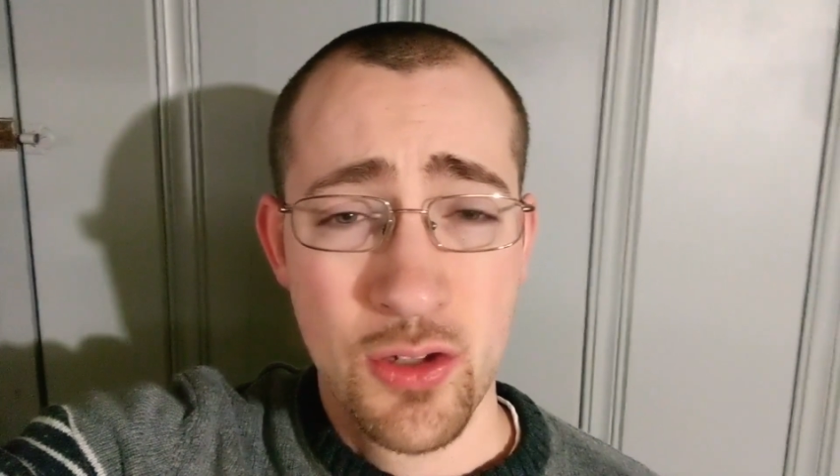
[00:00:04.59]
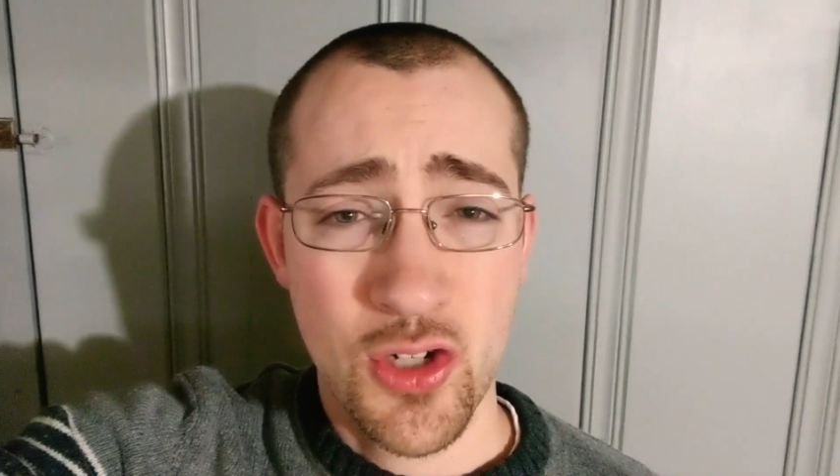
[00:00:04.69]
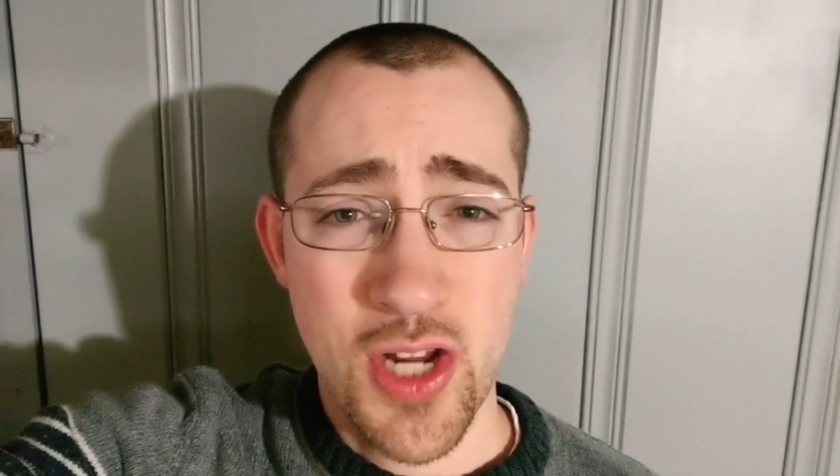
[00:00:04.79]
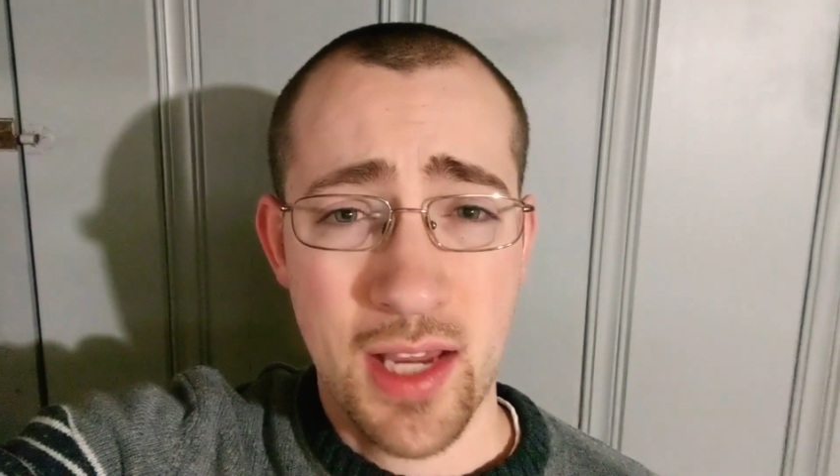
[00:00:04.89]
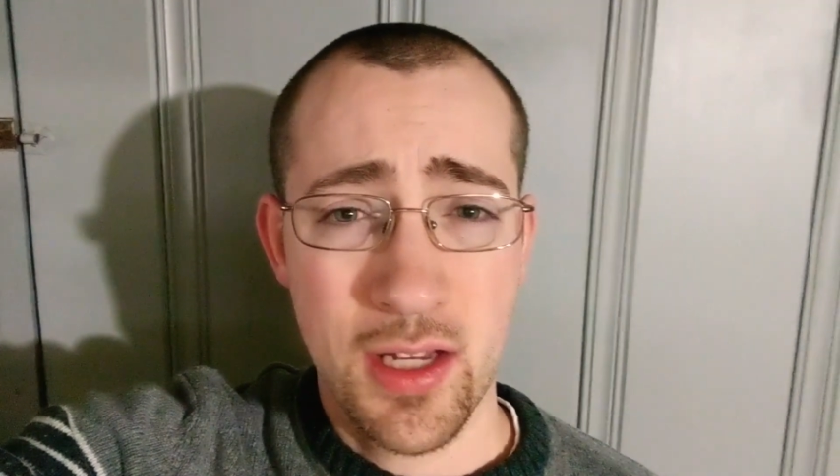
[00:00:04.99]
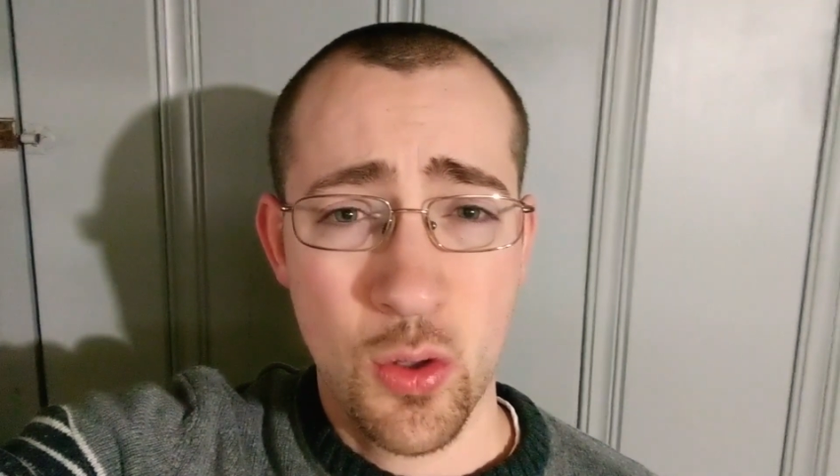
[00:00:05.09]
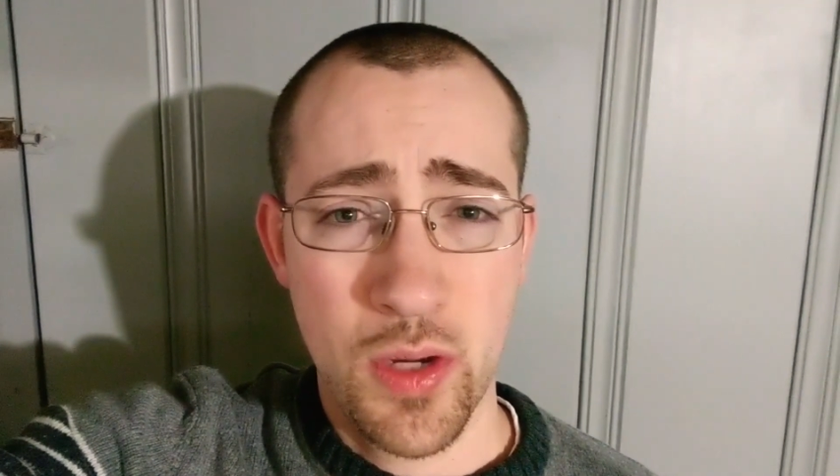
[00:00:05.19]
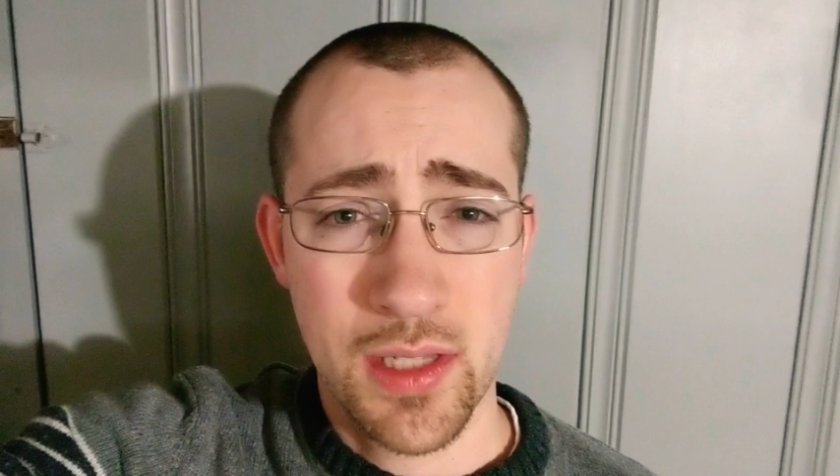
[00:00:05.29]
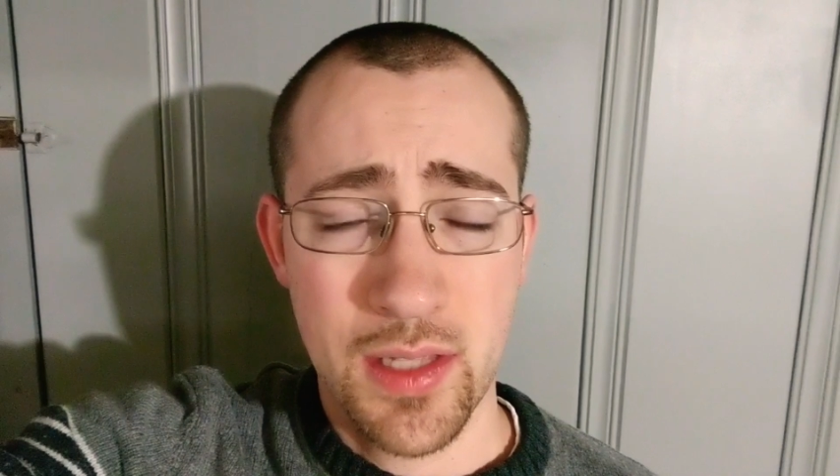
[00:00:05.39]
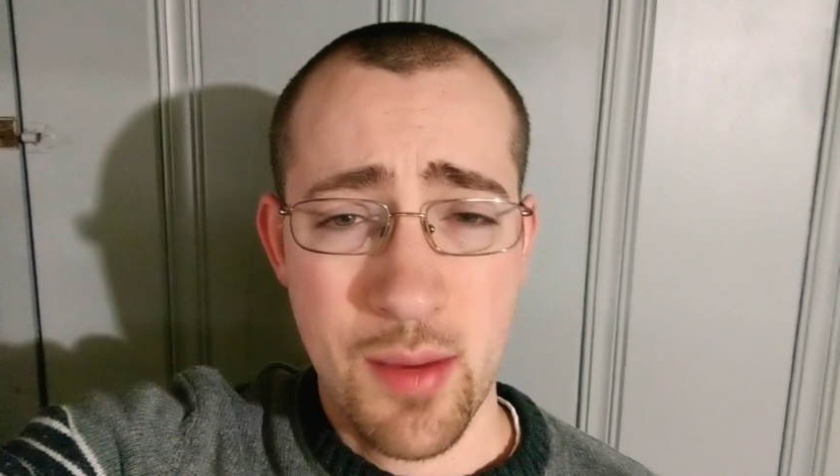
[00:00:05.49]
Just checking in
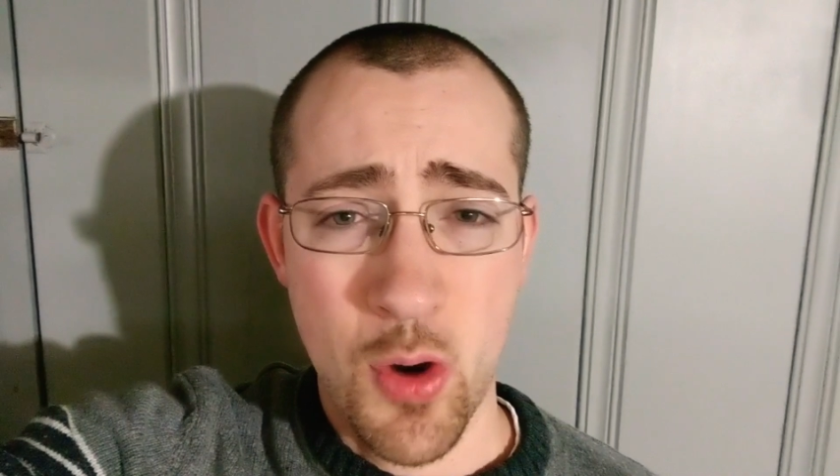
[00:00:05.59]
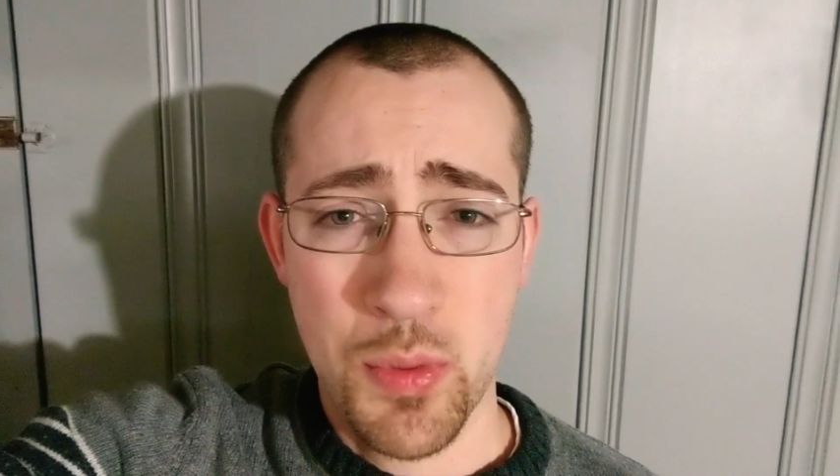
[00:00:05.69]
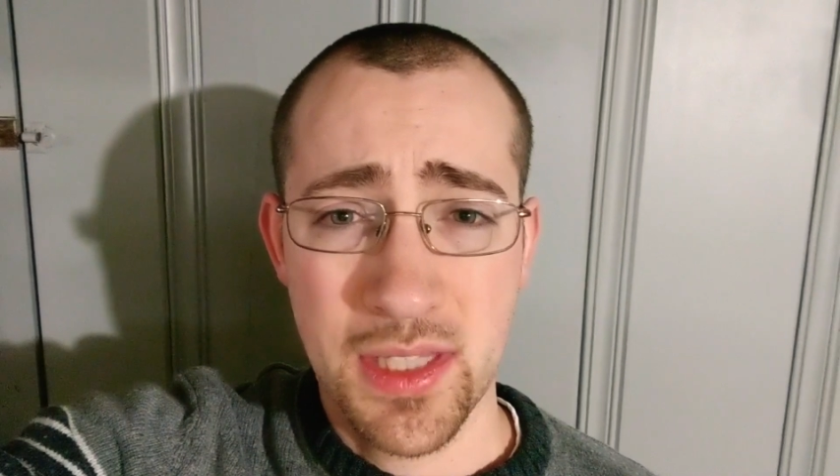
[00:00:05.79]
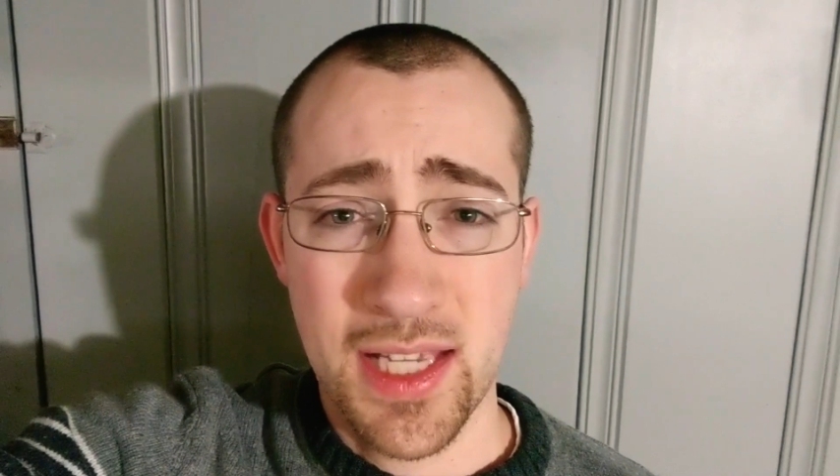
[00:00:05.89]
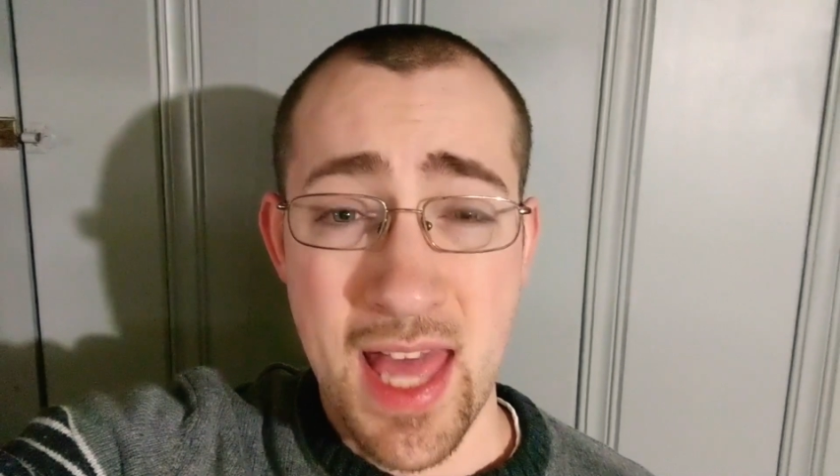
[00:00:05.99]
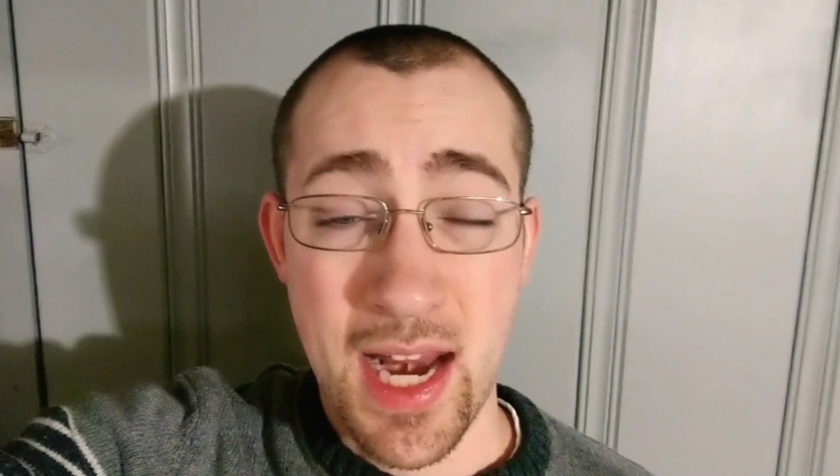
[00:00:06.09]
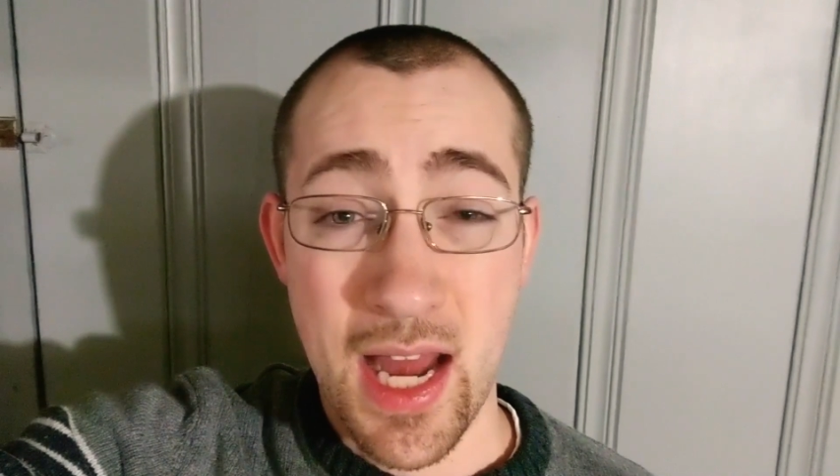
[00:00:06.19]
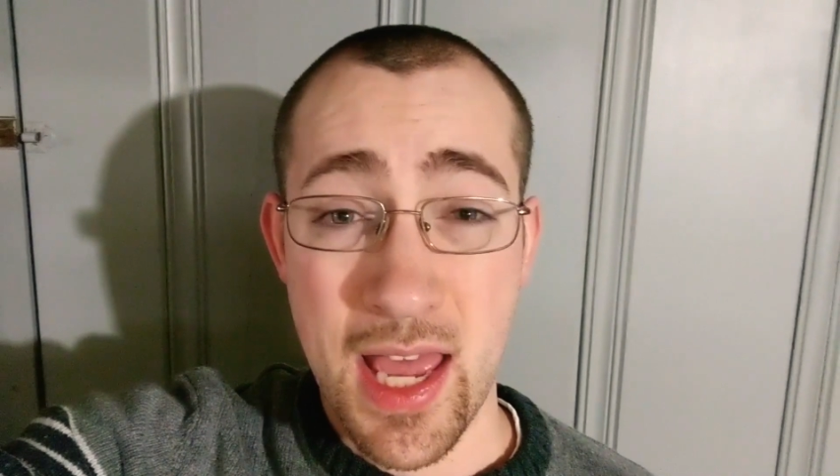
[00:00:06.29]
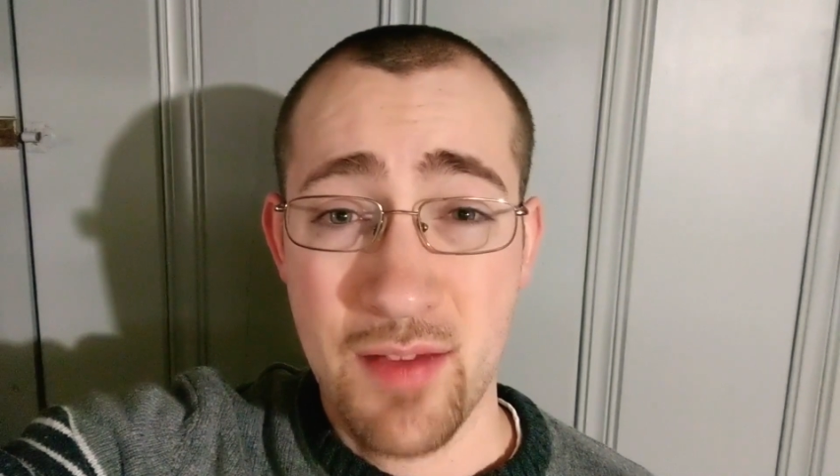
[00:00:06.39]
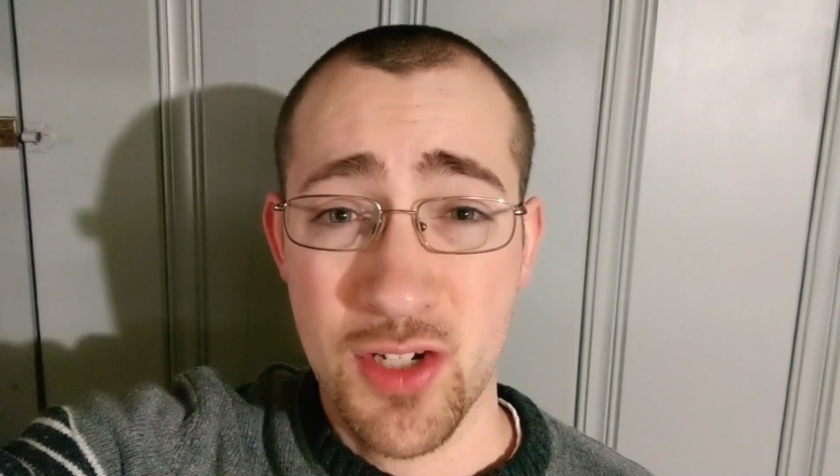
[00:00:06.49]
quickly. I'm hoping that Ken
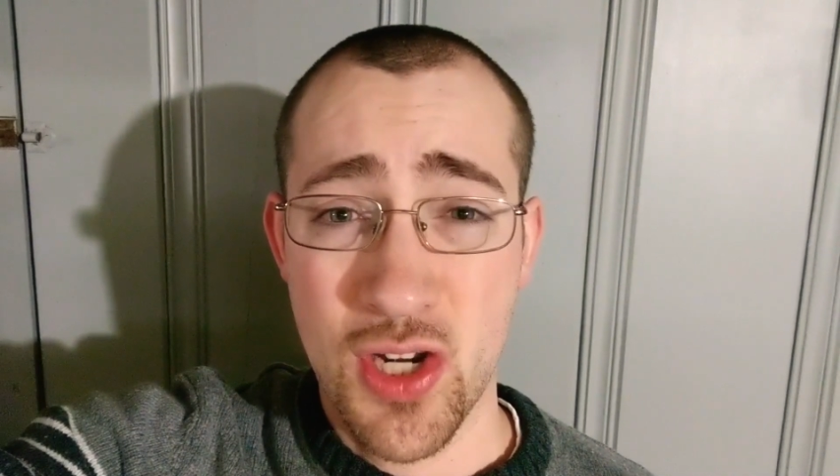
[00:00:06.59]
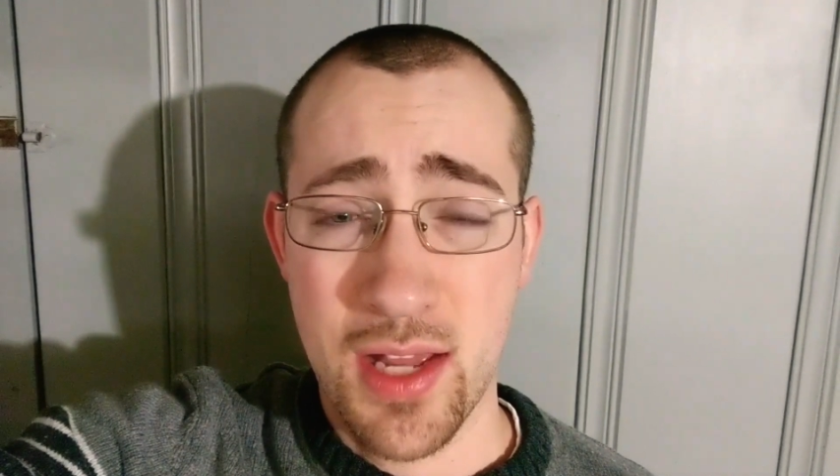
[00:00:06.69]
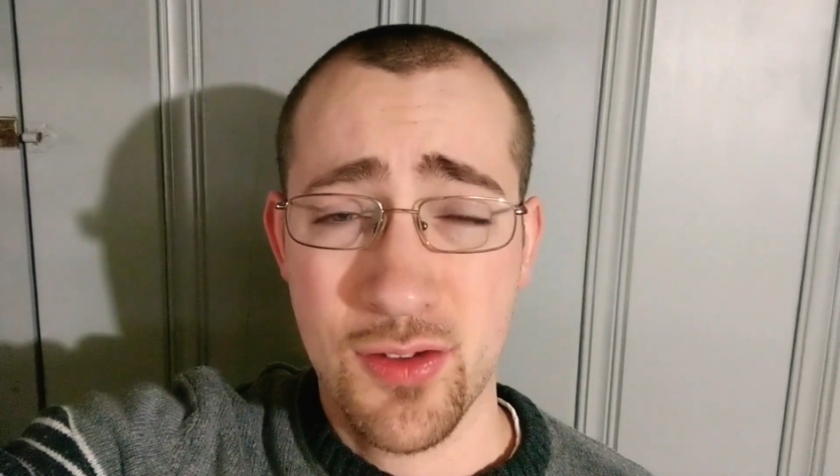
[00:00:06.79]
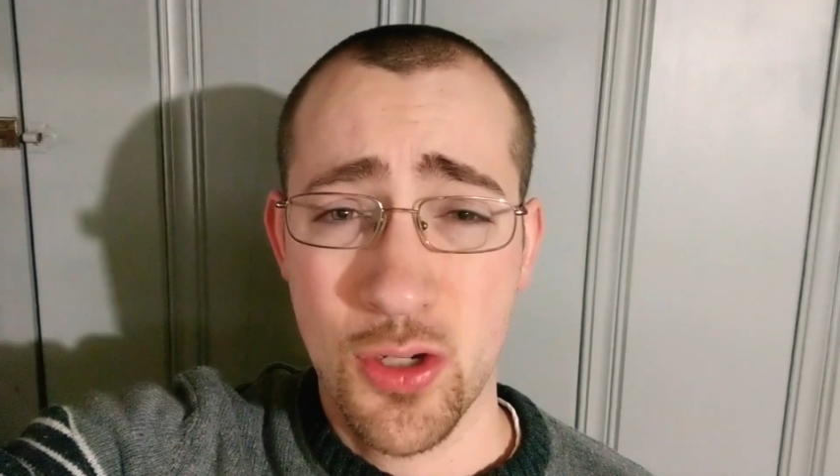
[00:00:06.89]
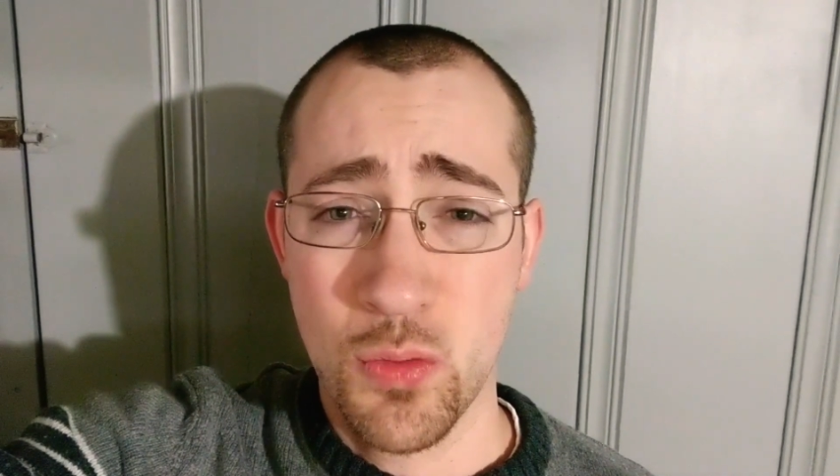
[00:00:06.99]
and I have a chance